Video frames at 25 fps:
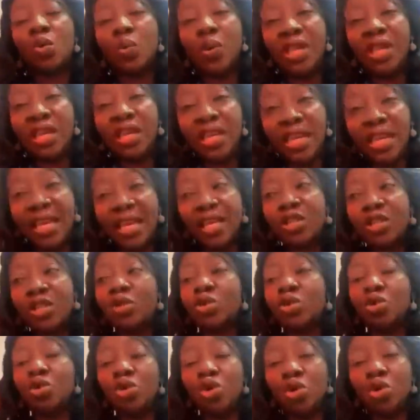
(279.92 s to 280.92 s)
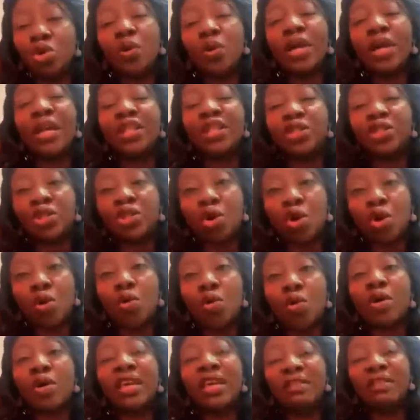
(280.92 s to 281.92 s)
we need to do a
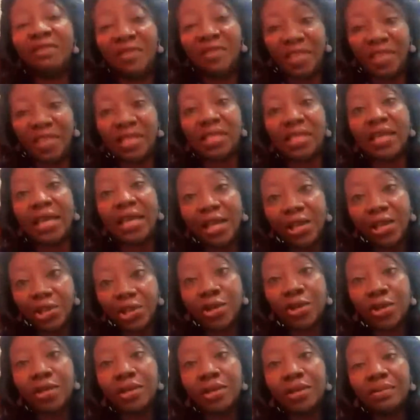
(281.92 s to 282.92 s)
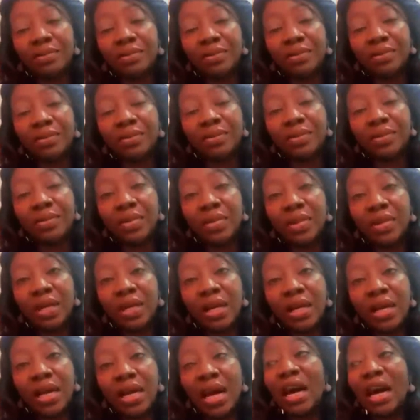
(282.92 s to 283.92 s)
thorough investigation
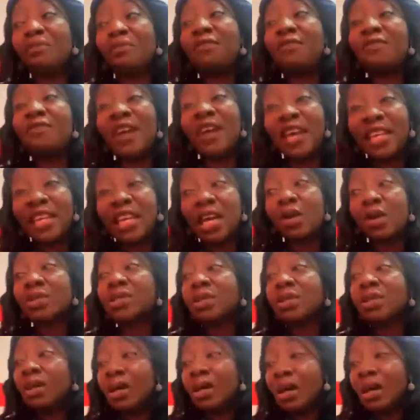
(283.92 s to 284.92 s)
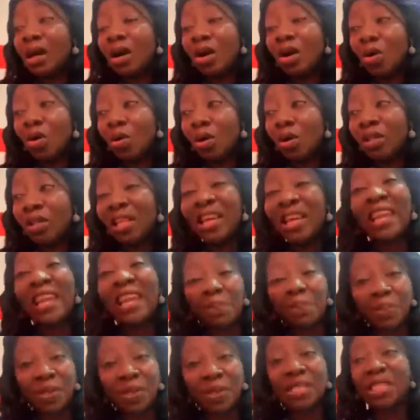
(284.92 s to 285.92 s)
and find out the
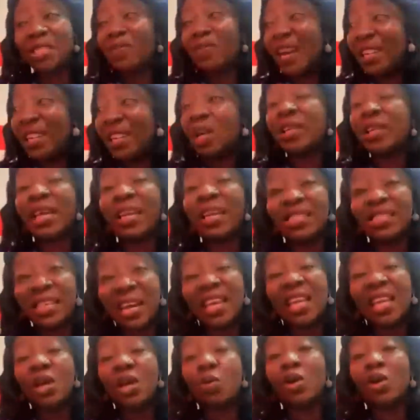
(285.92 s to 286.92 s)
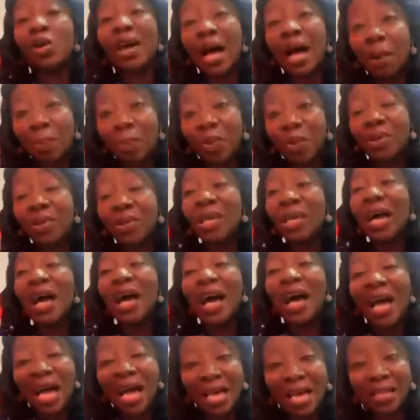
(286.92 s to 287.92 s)
lapses, find out exactly what happened
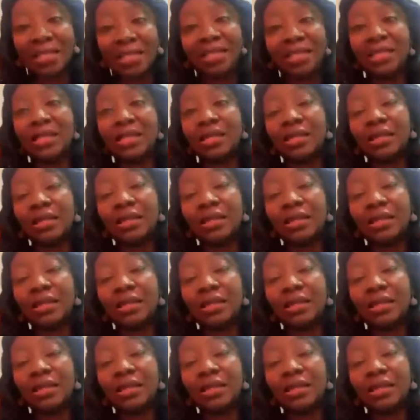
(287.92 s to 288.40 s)
and